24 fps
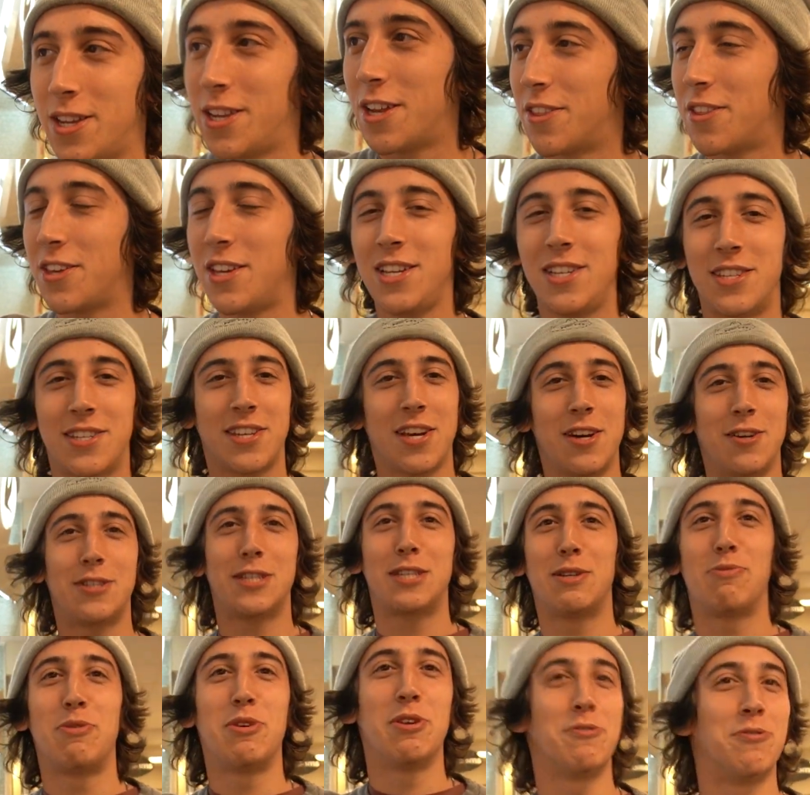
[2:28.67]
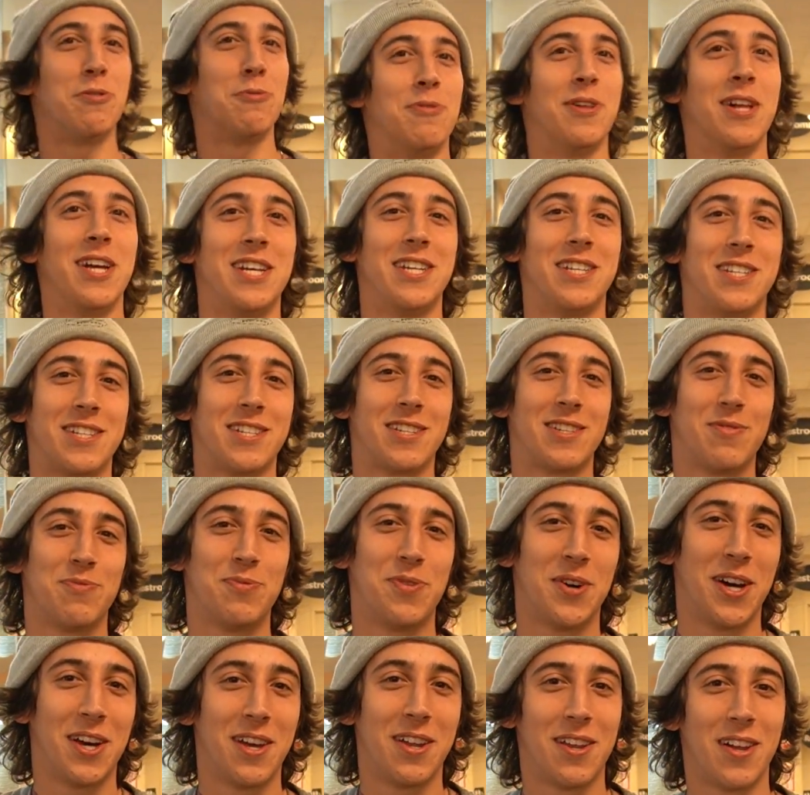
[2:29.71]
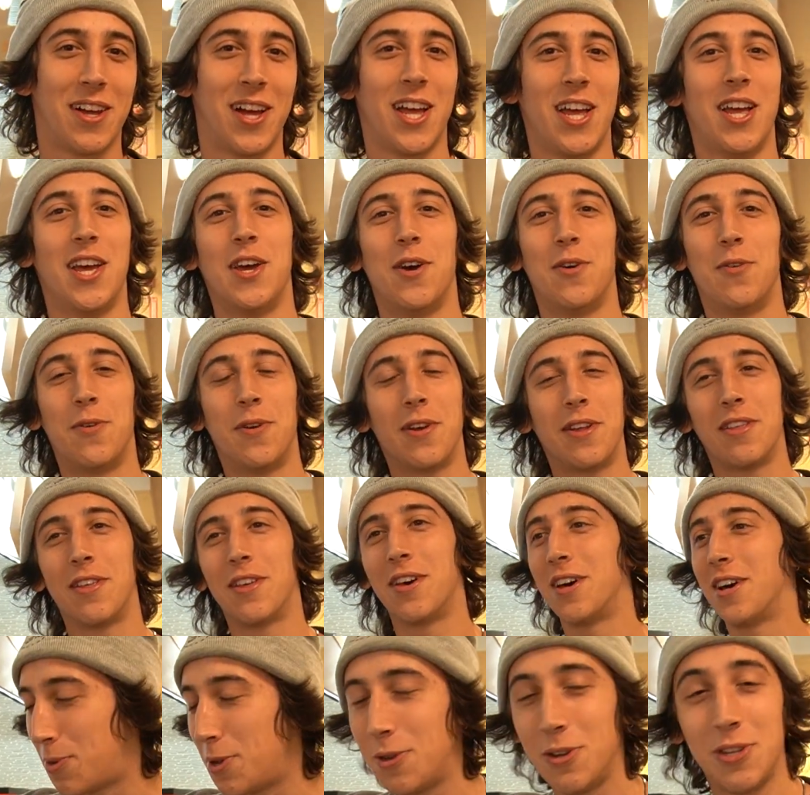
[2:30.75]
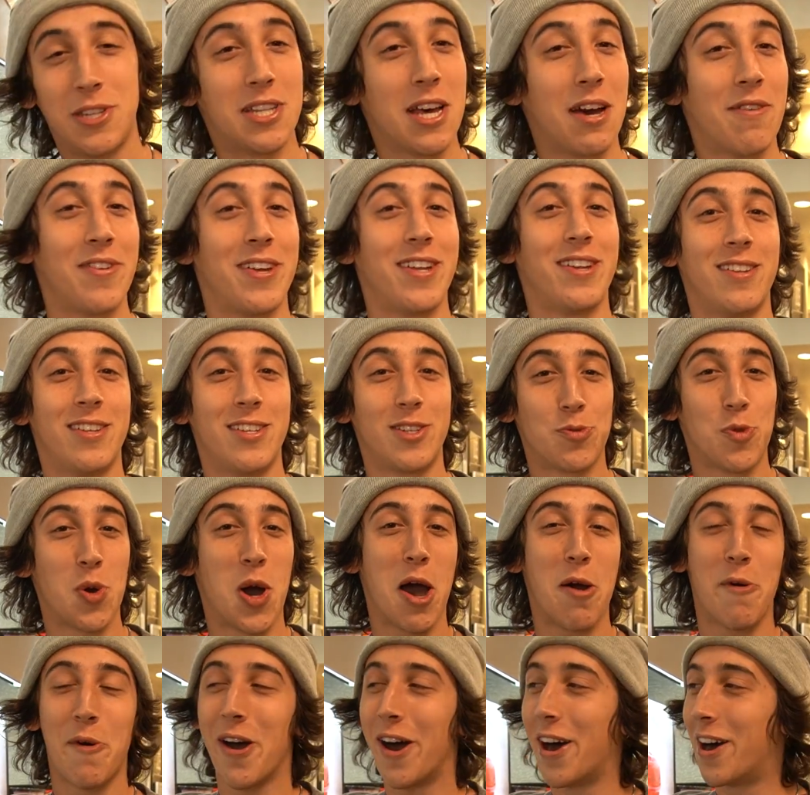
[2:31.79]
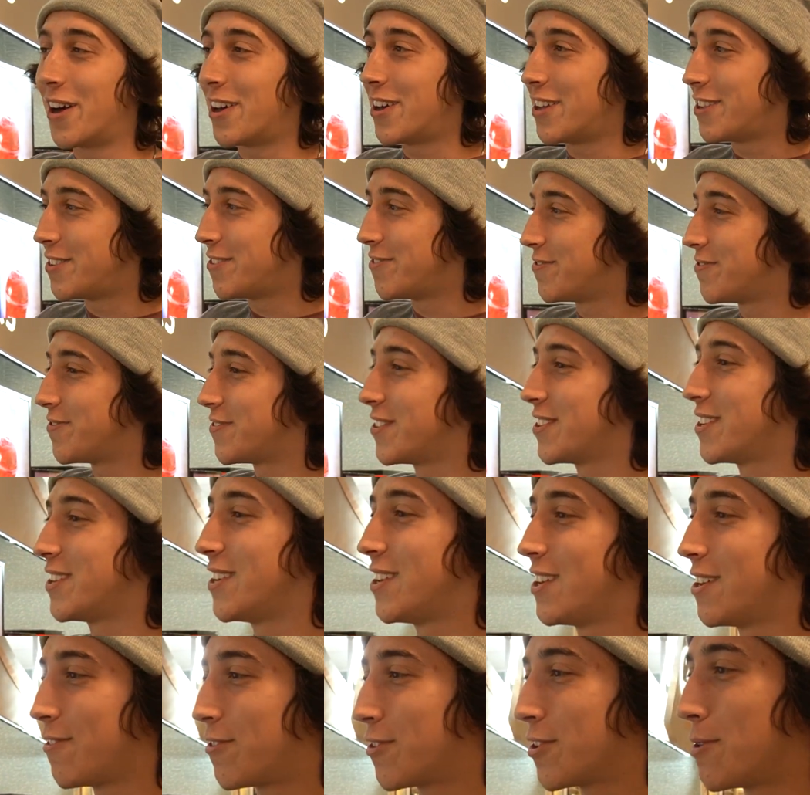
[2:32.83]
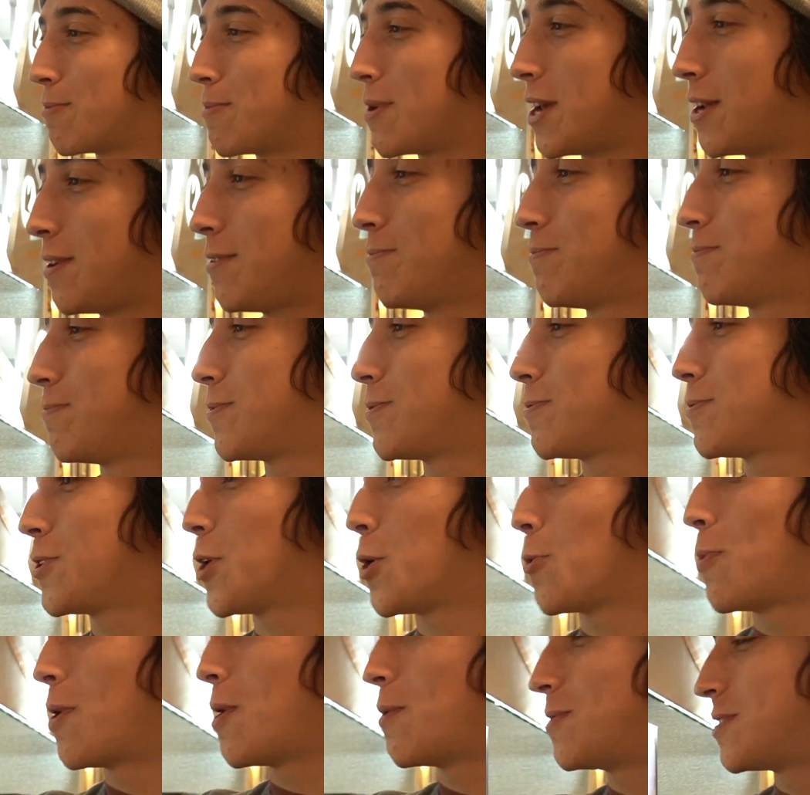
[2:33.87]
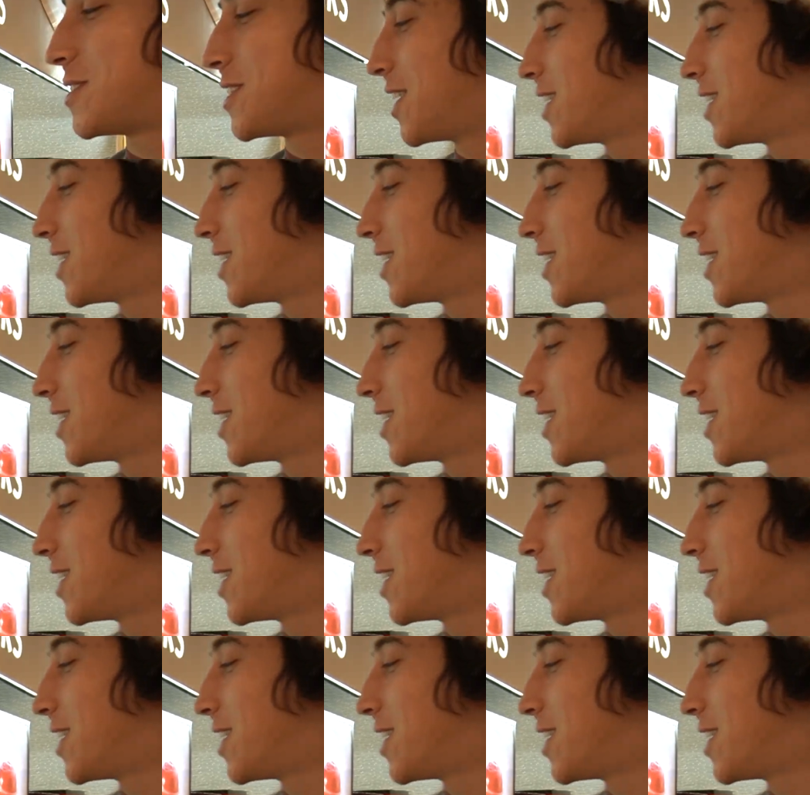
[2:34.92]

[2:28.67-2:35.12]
The East Coast is a beautiful place, but one of the beauties of it is Wawa, and for the main sole purpose